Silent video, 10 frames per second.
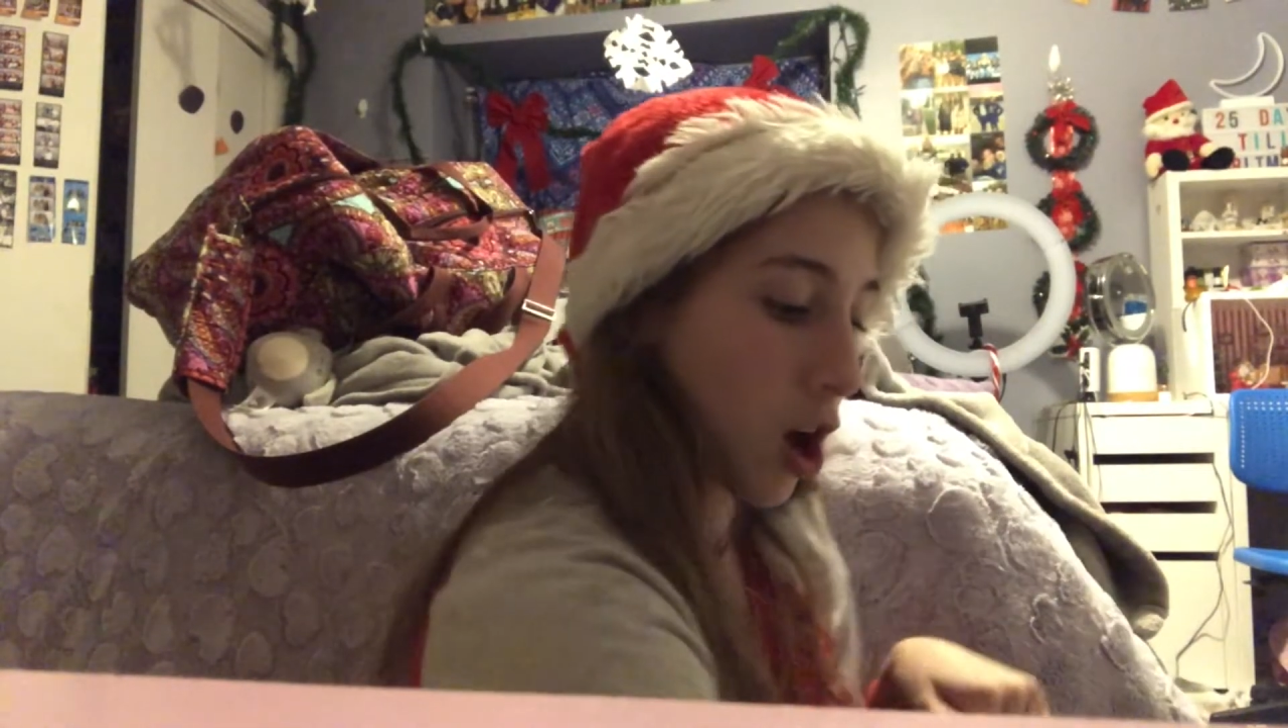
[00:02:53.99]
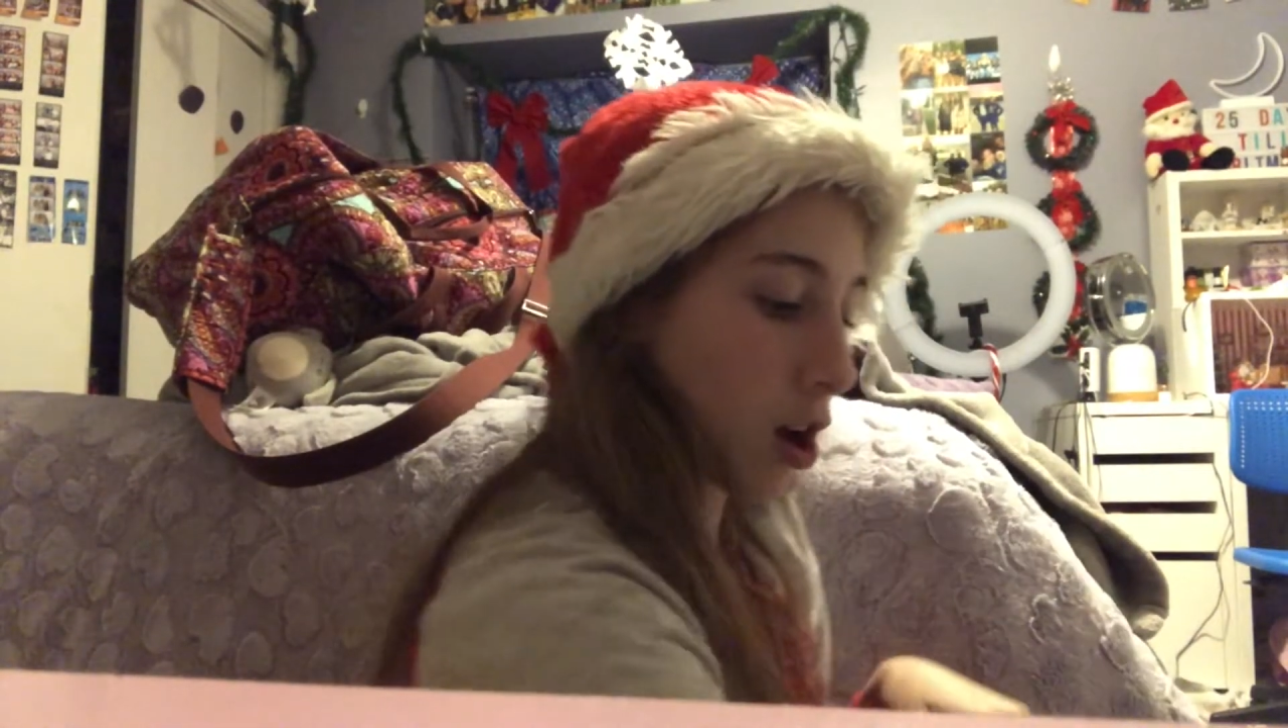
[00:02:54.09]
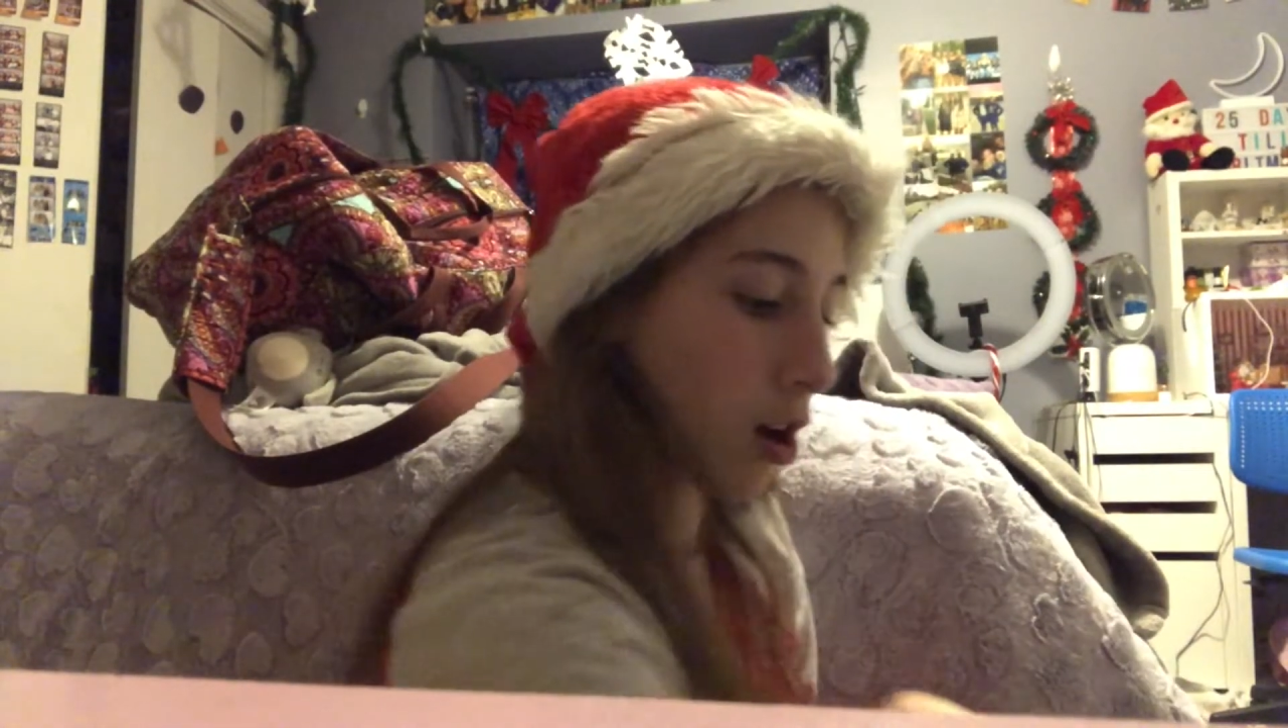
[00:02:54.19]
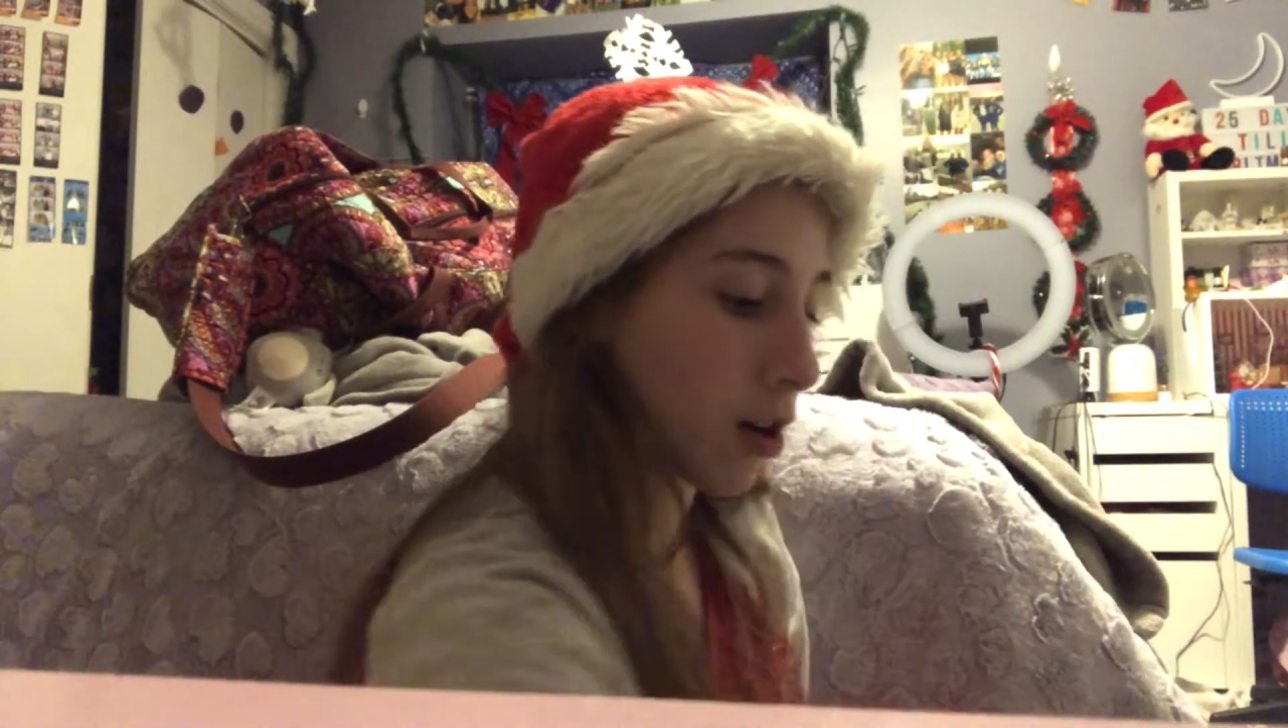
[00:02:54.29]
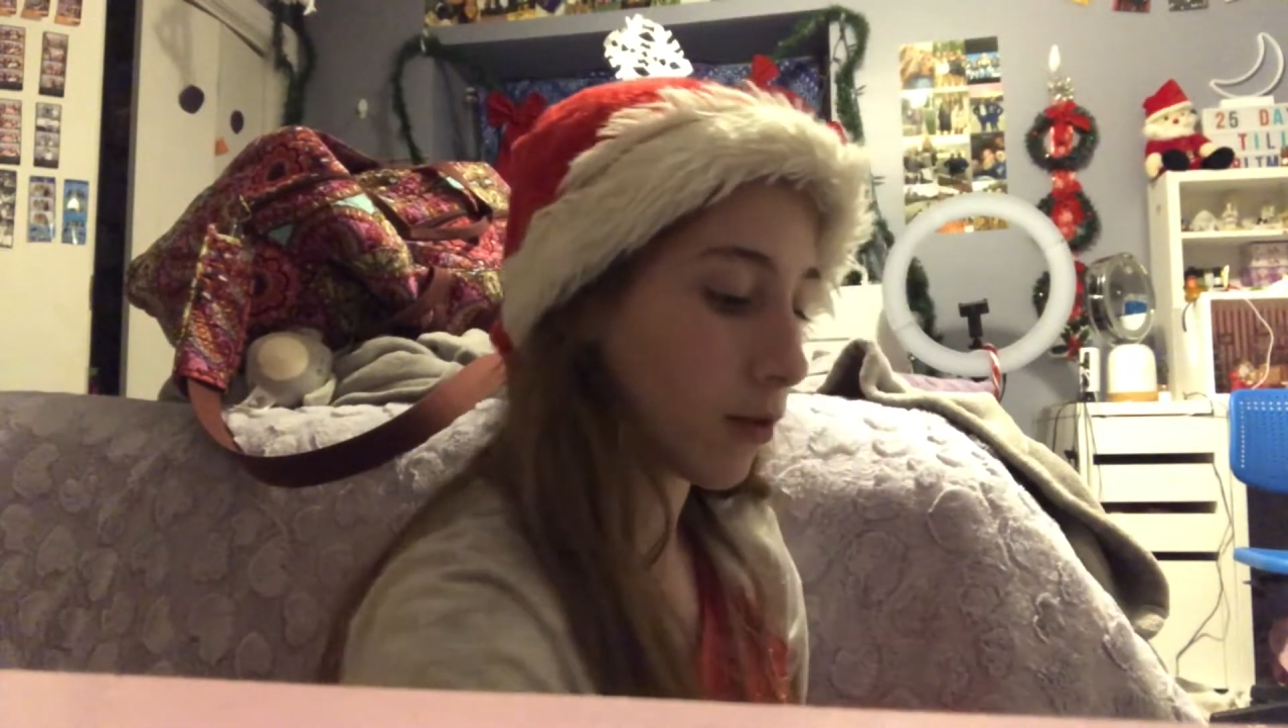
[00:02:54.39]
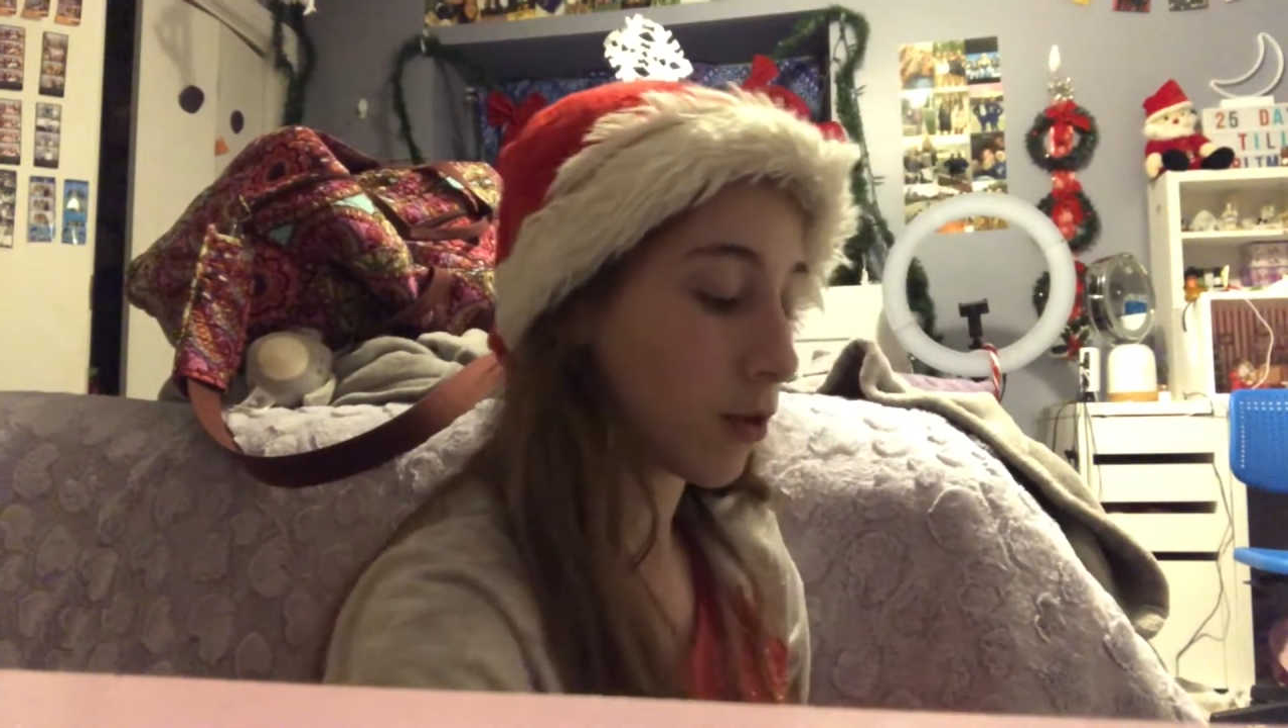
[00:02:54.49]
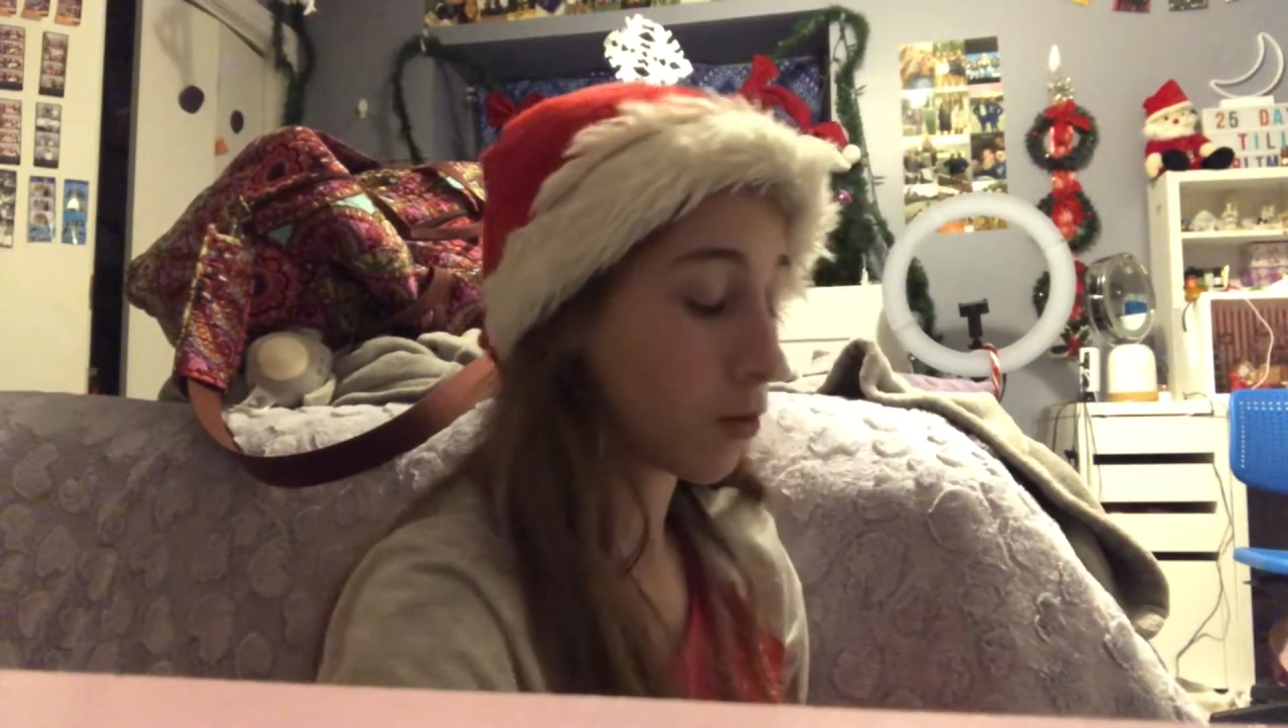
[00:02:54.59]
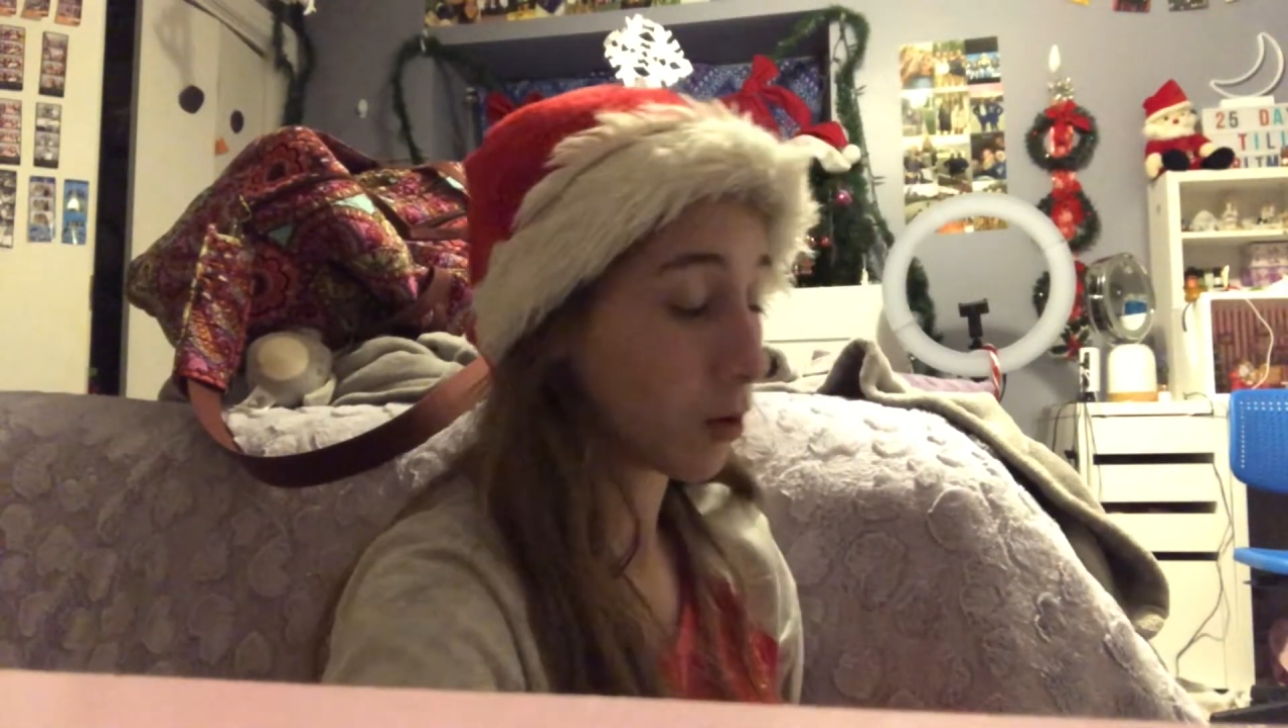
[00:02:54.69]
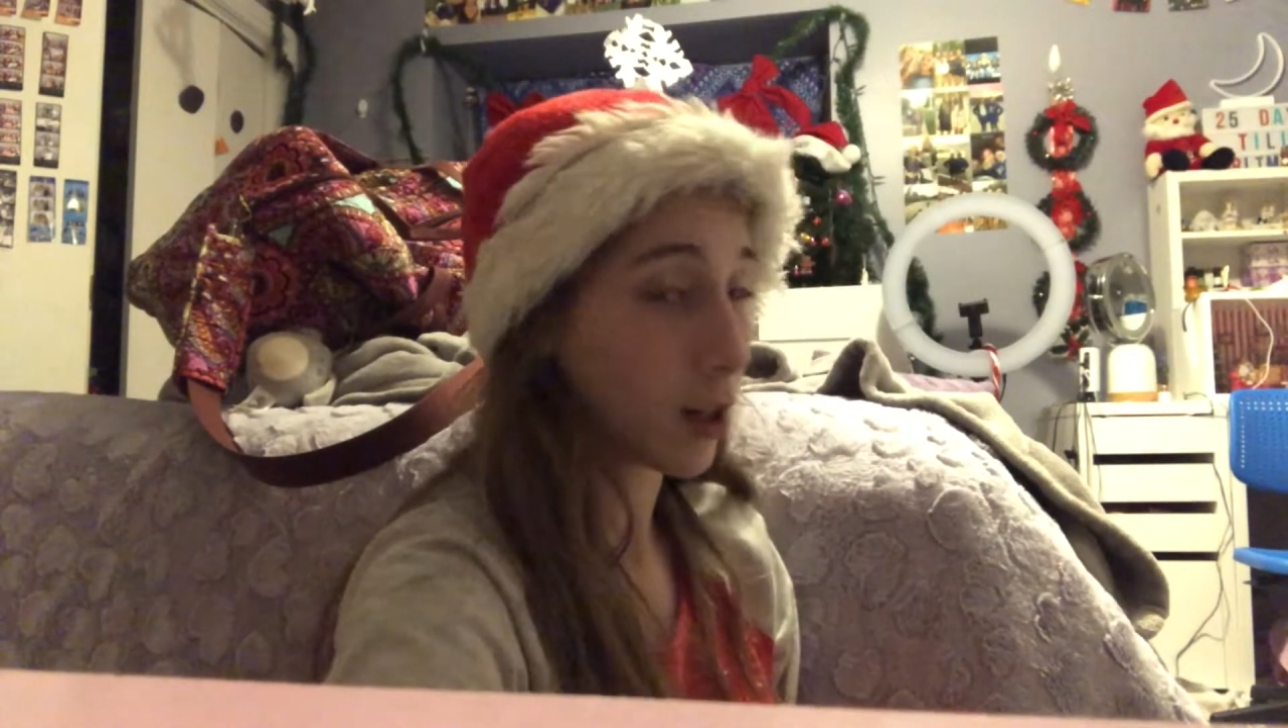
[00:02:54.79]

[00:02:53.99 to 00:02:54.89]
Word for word: of what